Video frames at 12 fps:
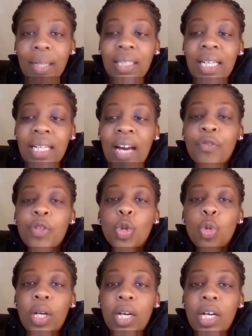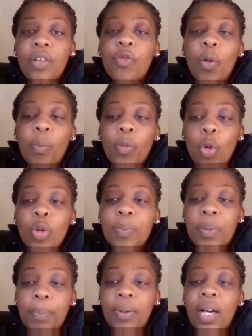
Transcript: enough to learn from those people